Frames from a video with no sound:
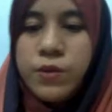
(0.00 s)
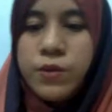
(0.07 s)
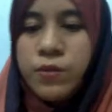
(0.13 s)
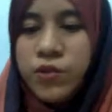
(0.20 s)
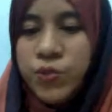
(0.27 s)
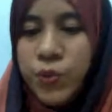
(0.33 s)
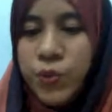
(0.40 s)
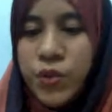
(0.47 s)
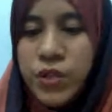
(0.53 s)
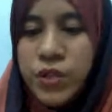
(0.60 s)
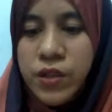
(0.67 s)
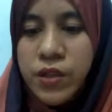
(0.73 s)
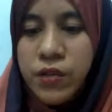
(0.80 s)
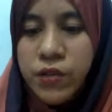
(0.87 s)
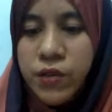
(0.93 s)
most
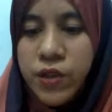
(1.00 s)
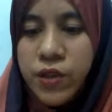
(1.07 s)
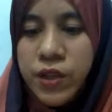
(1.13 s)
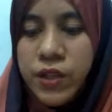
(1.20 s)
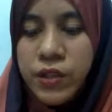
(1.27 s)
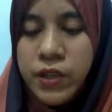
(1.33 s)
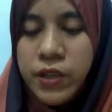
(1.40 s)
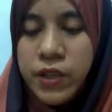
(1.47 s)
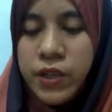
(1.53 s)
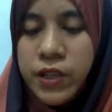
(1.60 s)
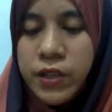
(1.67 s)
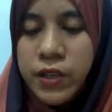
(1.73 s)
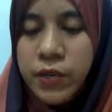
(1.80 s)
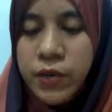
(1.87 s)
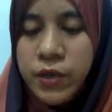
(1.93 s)
positive one,
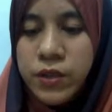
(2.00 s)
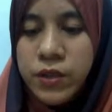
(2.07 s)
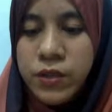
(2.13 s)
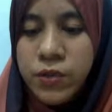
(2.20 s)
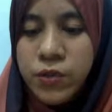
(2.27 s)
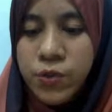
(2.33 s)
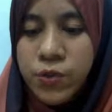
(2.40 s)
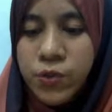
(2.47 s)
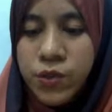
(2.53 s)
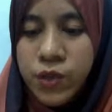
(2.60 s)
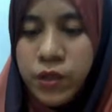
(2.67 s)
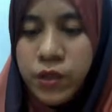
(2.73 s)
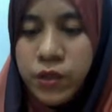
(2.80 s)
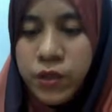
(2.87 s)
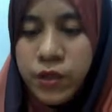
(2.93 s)
okay, the one is the most
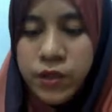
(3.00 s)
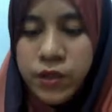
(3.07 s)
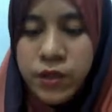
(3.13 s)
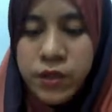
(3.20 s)
positive here.